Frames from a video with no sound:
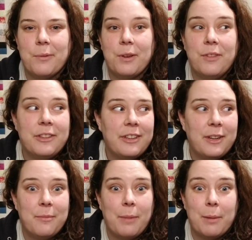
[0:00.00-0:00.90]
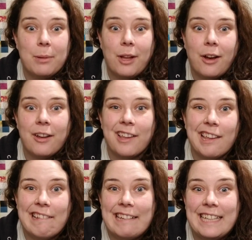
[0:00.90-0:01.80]
revisited my blog
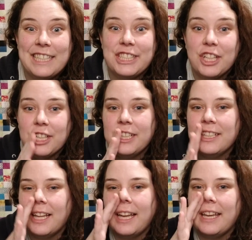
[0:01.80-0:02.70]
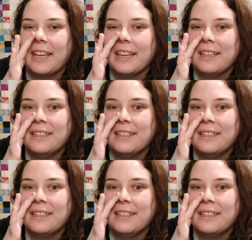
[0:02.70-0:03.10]
that I started like